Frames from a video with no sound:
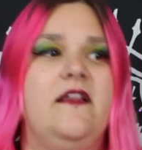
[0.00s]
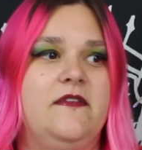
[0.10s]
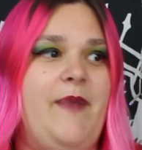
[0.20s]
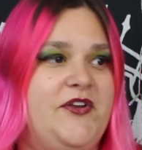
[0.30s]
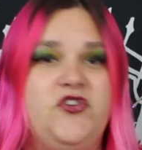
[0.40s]

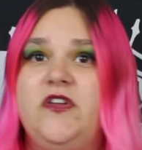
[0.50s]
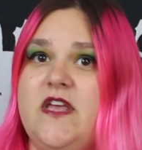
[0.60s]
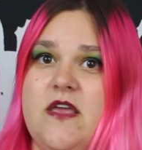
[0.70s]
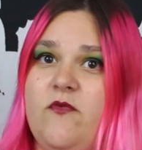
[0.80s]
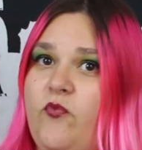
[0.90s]

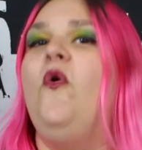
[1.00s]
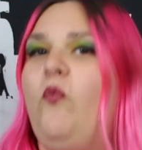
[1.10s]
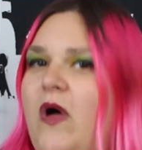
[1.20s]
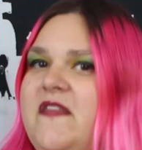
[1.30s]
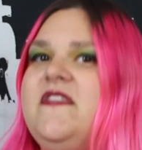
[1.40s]
especially
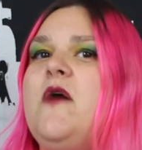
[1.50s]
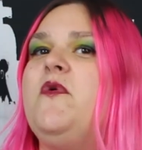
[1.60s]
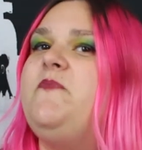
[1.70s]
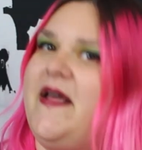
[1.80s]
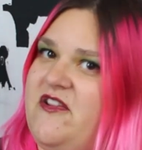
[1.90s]
ones that
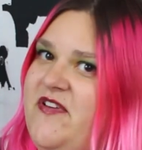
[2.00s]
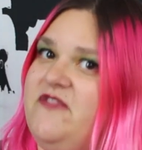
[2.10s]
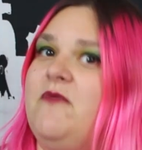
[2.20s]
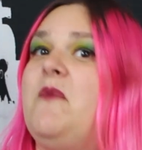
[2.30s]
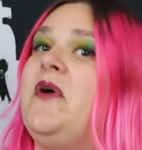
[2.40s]
would
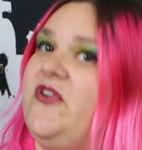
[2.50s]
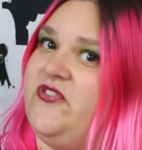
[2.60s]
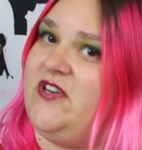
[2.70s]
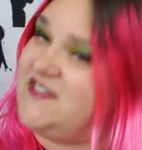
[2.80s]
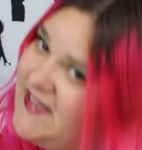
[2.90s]
benefit from a
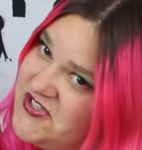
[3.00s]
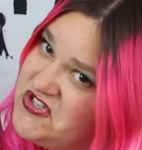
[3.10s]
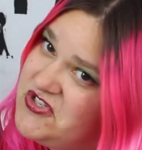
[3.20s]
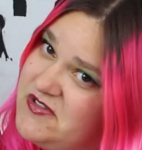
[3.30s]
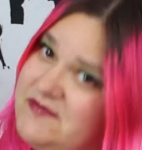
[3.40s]
personal
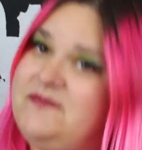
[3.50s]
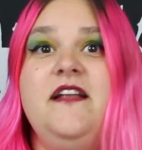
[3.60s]
touch.